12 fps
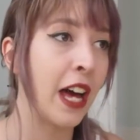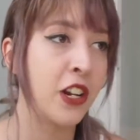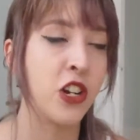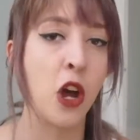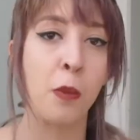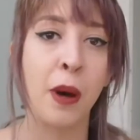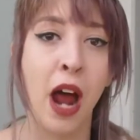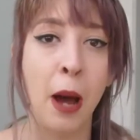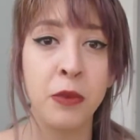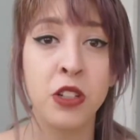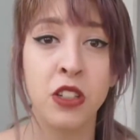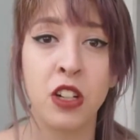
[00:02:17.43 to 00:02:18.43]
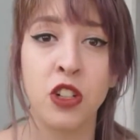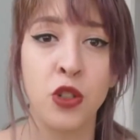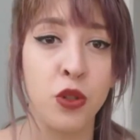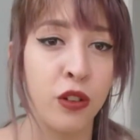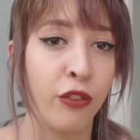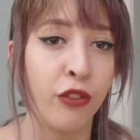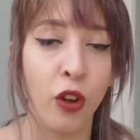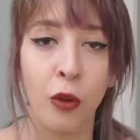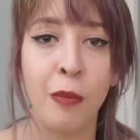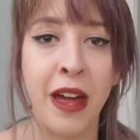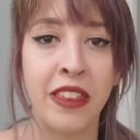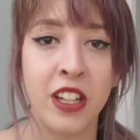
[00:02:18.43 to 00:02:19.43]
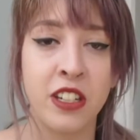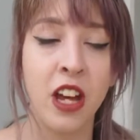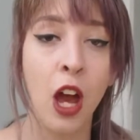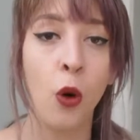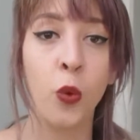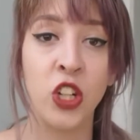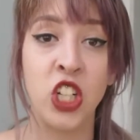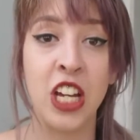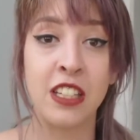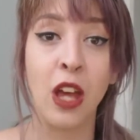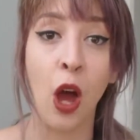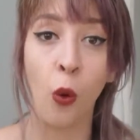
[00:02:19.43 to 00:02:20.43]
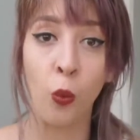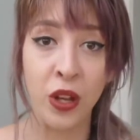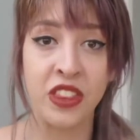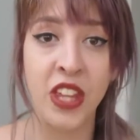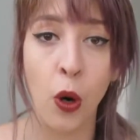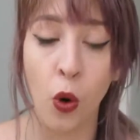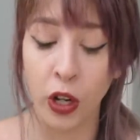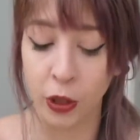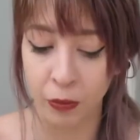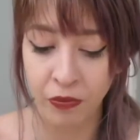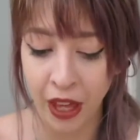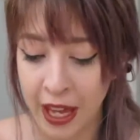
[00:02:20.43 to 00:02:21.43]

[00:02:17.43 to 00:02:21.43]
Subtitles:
I don't know, but I'm just going to do the full method, which is with the oil.